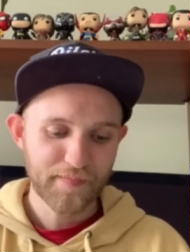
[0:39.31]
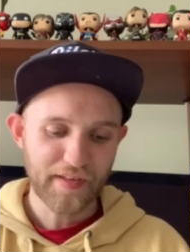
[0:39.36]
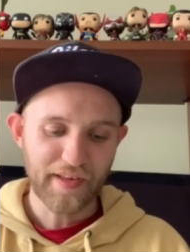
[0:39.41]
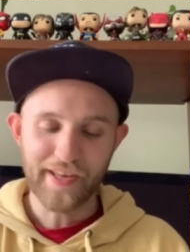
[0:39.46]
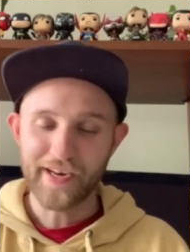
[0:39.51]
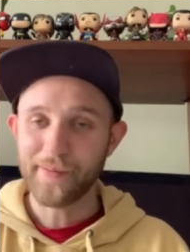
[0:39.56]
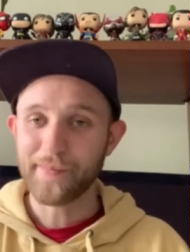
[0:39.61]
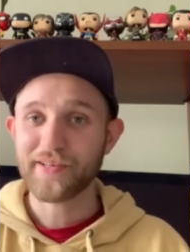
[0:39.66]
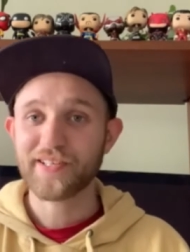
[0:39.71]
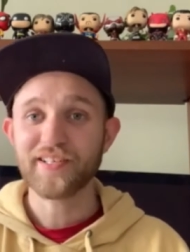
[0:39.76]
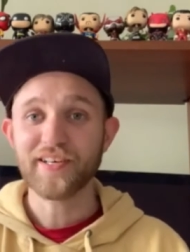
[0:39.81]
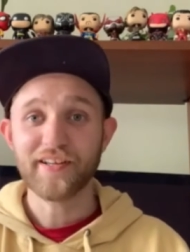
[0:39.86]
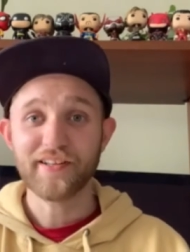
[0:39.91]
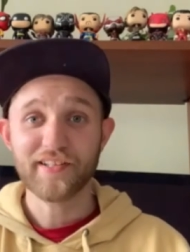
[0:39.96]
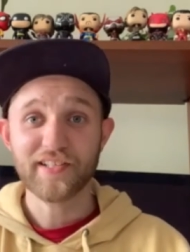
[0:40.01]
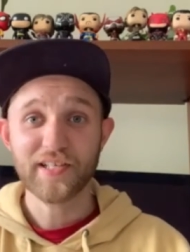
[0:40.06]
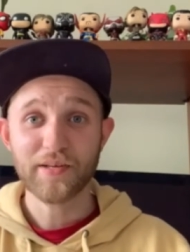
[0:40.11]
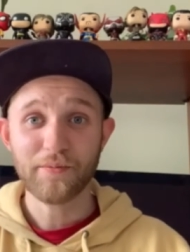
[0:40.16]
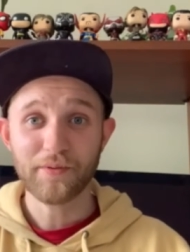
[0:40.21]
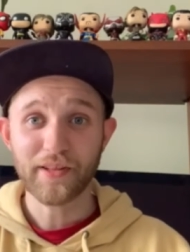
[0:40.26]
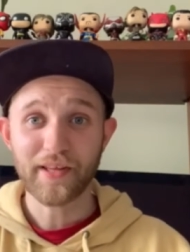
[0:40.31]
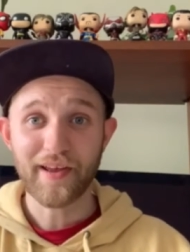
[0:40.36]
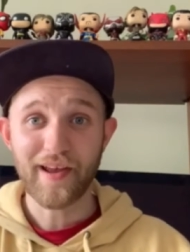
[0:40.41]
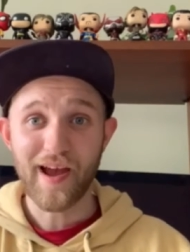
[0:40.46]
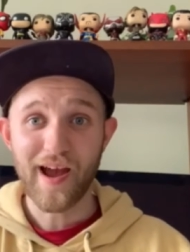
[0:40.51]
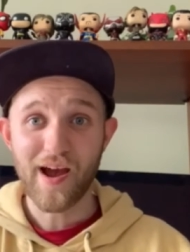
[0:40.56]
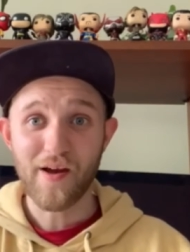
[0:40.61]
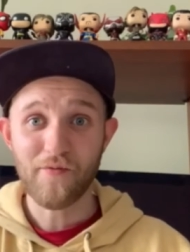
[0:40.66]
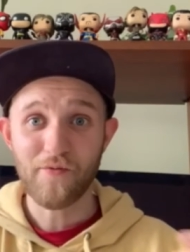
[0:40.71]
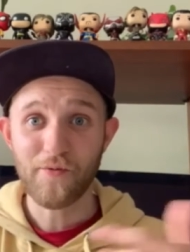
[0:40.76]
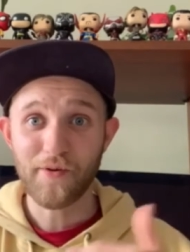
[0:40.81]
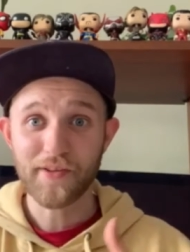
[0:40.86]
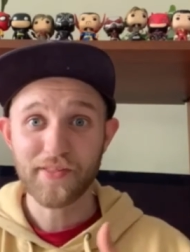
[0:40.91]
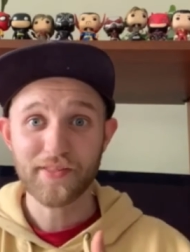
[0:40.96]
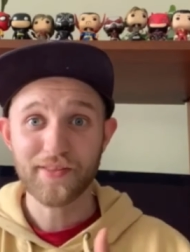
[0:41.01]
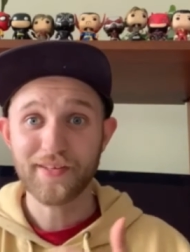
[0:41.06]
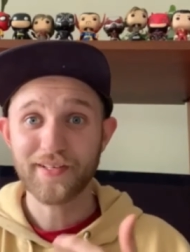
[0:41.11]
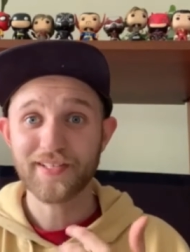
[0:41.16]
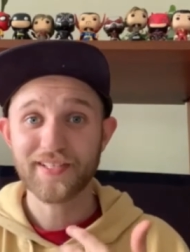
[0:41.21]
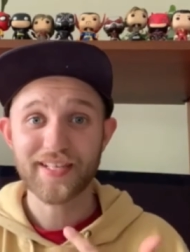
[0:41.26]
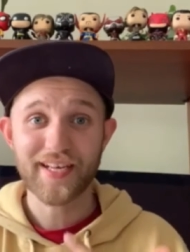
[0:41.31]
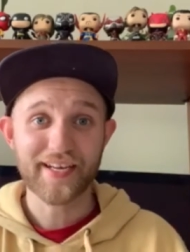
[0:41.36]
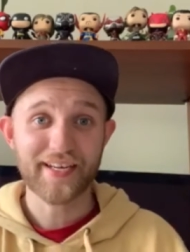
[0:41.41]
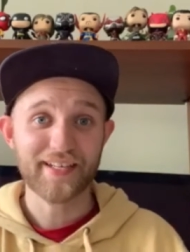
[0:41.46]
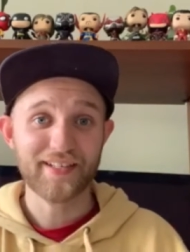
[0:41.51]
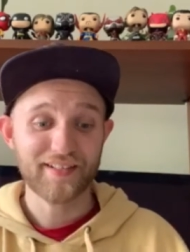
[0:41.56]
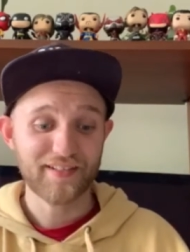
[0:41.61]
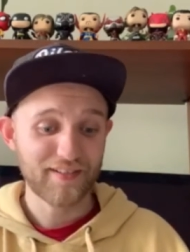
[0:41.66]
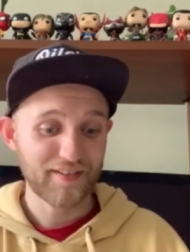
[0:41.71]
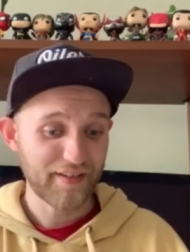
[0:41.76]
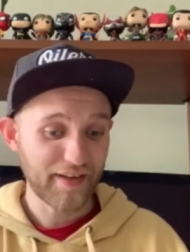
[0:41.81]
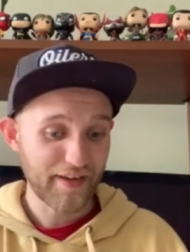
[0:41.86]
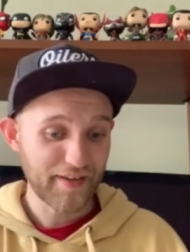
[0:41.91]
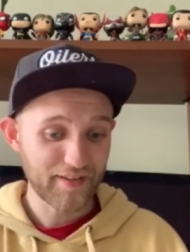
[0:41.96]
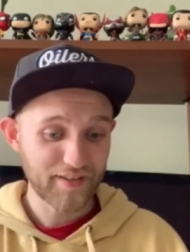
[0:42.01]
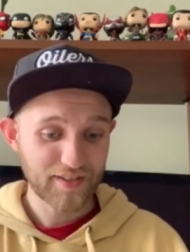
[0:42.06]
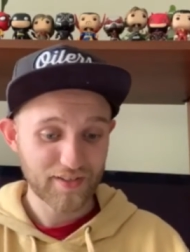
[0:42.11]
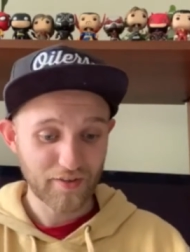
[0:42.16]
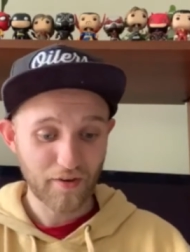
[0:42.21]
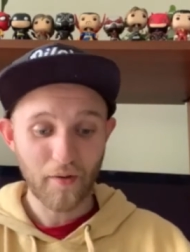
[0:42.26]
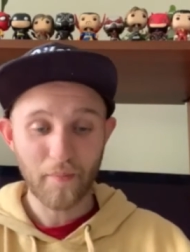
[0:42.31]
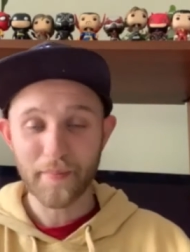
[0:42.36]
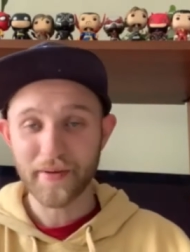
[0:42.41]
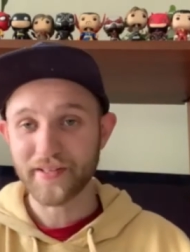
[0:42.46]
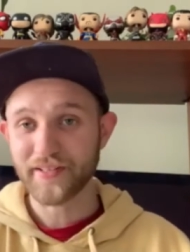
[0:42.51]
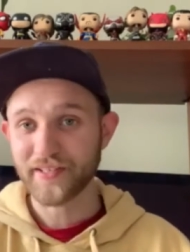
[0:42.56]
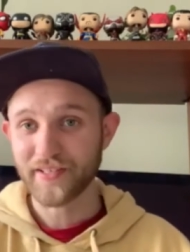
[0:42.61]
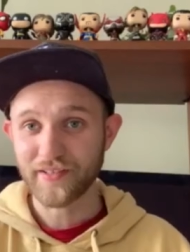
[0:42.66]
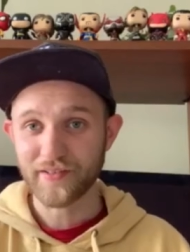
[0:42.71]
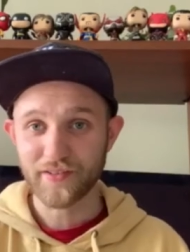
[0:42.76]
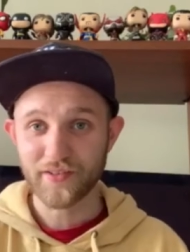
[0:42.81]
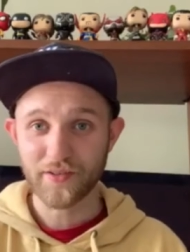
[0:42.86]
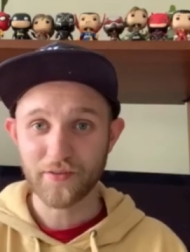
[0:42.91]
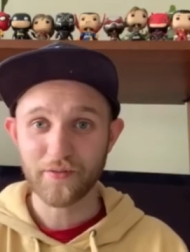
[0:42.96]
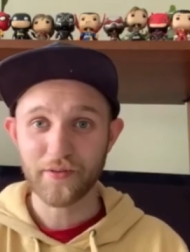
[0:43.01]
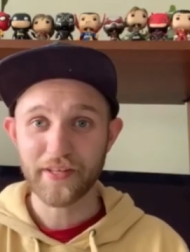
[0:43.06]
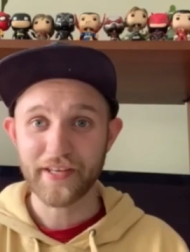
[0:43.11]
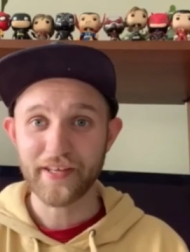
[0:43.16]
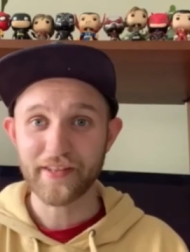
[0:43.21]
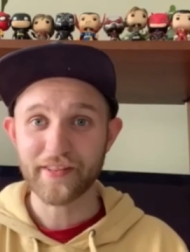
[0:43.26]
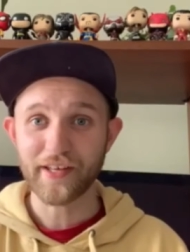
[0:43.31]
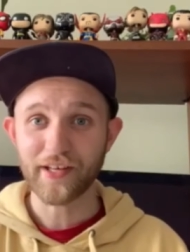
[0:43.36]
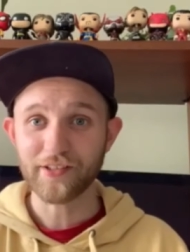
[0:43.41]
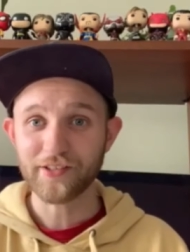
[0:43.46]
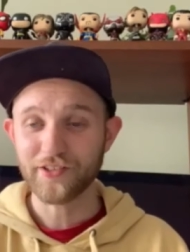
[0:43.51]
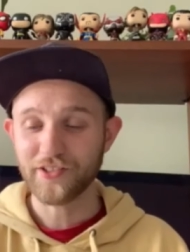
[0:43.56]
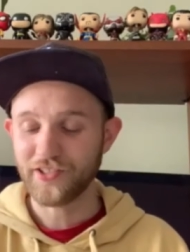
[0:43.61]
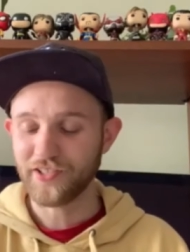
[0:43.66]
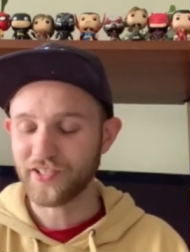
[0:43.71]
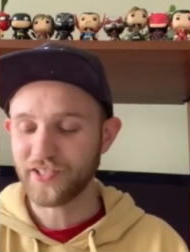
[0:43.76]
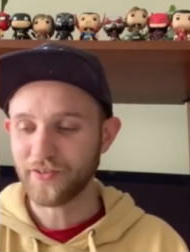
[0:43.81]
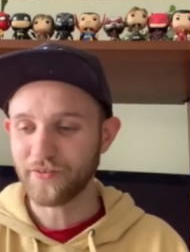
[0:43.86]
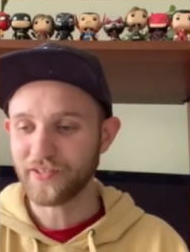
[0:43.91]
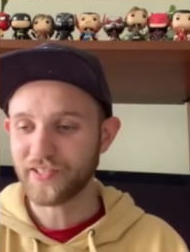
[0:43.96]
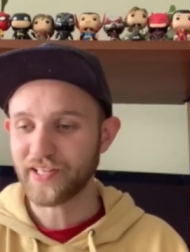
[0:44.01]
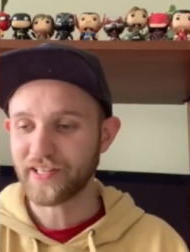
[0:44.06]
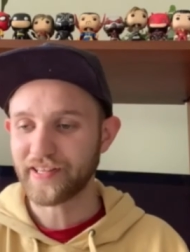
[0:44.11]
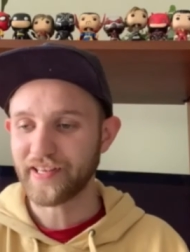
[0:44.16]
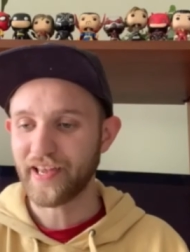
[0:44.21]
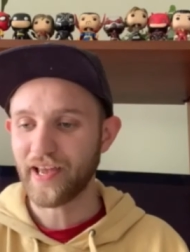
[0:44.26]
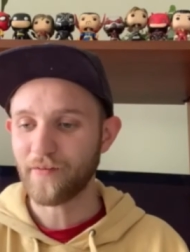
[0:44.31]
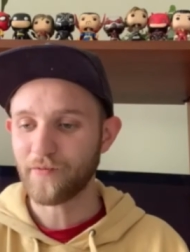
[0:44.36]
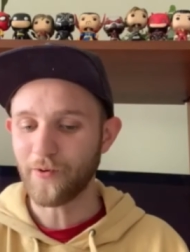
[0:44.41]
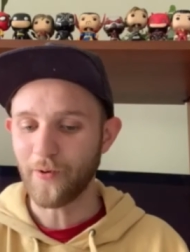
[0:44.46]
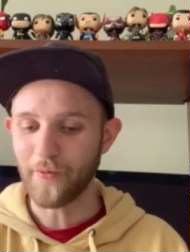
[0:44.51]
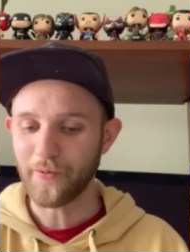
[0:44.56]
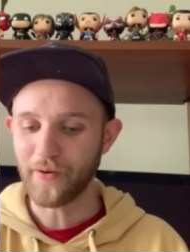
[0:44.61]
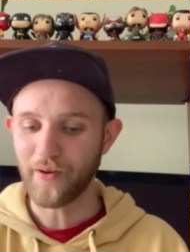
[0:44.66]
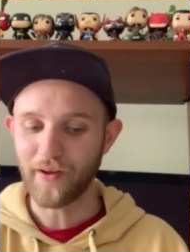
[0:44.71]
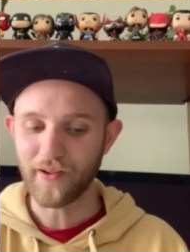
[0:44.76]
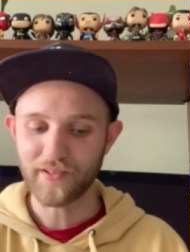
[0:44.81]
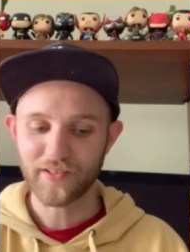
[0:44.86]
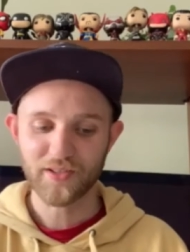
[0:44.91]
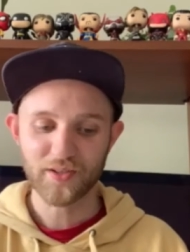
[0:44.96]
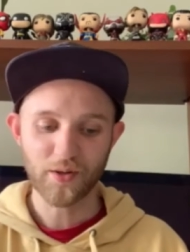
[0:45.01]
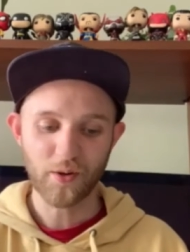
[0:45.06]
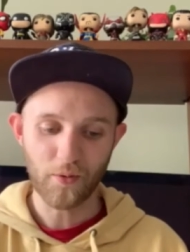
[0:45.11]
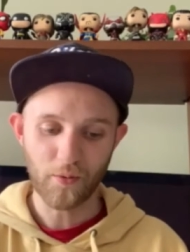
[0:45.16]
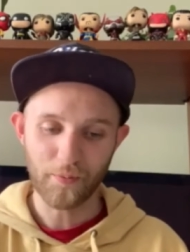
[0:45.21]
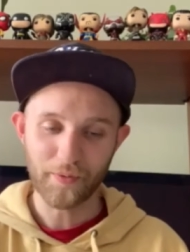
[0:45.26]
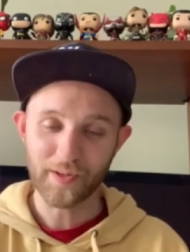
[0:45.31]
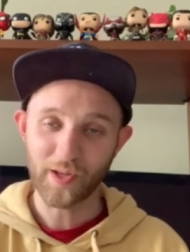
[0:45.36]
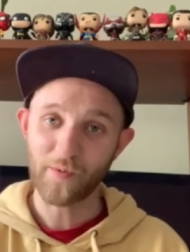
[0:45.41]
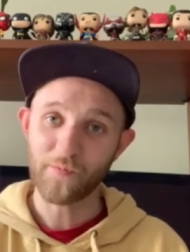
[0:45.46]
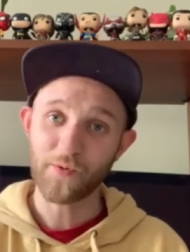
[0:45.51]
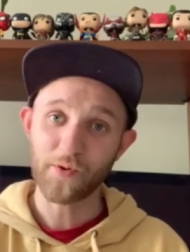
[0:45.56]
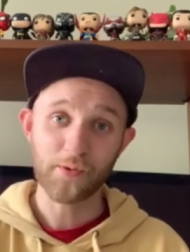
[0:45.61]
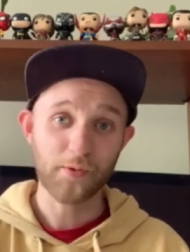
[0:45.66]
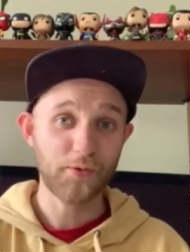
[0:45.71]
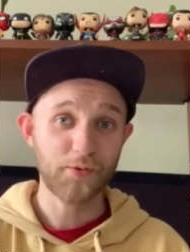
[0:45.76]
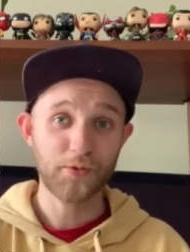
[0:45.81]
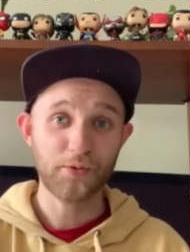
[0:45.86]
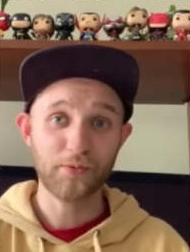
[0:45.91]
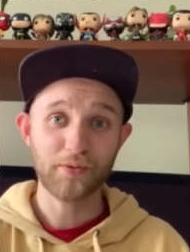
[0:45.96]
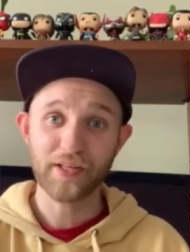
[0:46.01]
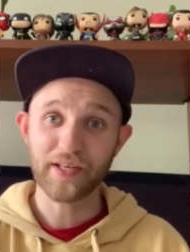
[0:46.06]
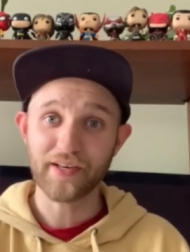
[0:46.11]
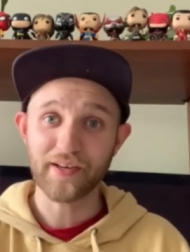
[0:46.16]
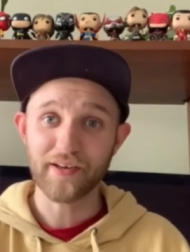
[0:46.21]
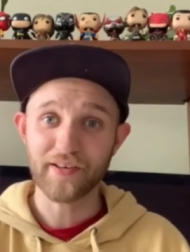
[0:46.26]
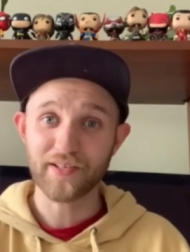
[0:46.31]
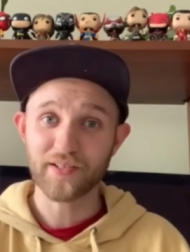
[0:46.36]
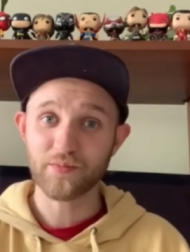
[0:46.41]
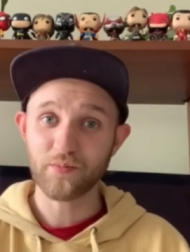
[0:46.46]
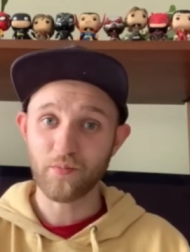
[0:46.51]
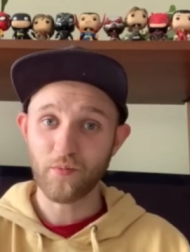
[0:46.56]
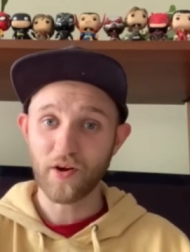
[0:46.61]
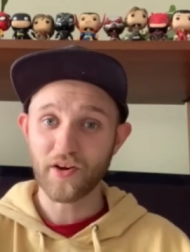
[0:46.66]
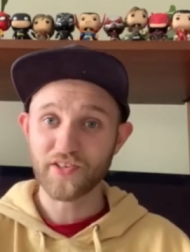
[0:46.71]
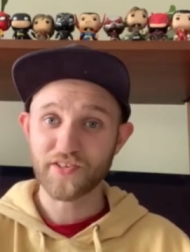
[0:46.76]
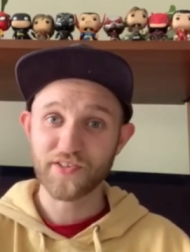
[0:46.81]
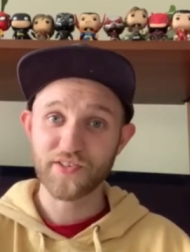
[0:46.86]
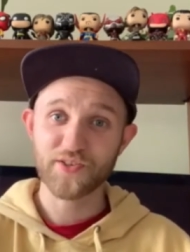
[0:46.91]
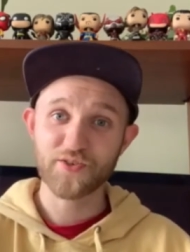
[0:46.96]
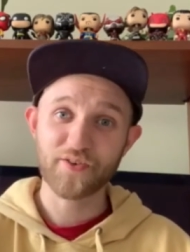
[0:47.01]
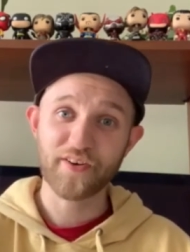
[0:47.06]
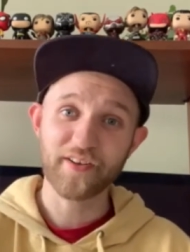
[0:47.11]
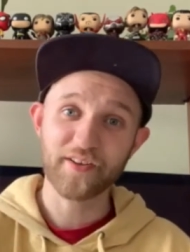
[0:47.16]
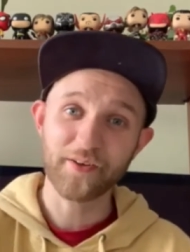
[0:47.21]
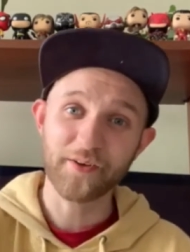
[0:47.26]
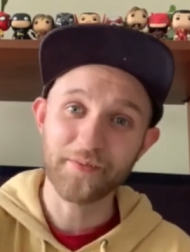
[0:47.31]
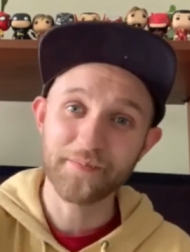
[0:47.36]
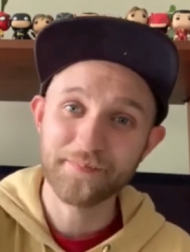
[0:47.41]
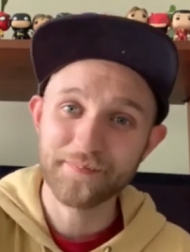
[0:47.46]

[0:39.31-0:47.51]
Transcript: And I'm excited to see what they have with this second installments into the anthology series that they have going on. So without further ado, let us watch this trailer.